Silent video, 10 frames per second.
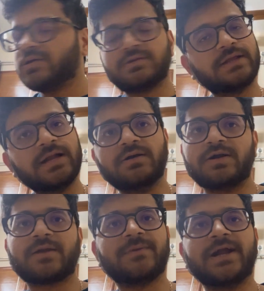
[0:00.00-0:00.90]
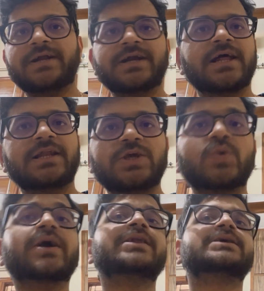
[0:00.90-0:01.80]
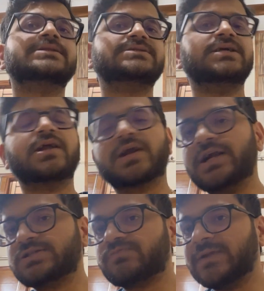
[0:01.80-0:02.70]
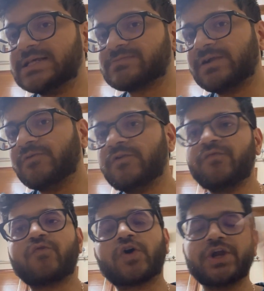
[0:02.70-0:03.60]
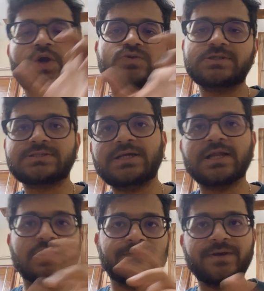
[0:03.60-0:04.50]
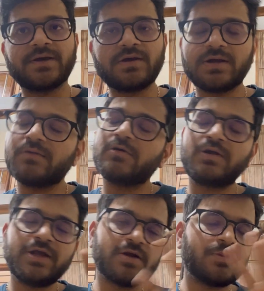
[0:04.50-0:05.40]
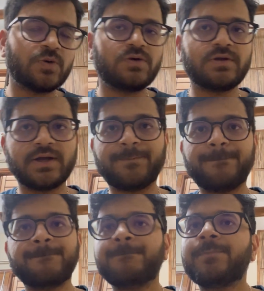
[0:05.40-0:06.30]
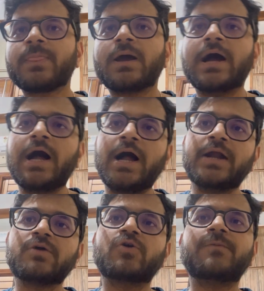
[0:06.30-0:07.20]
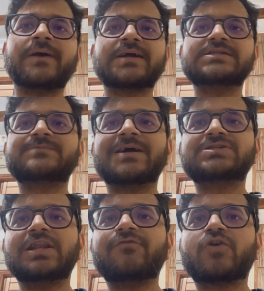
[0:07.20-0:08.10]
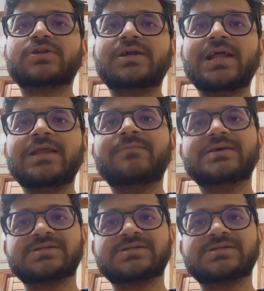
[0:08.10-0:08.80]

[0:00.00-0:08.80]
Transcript: then IIIT Delhi, you can consider its placement between 14 to 16 LPA, near about, yeah. And good package, especially for the Delhi based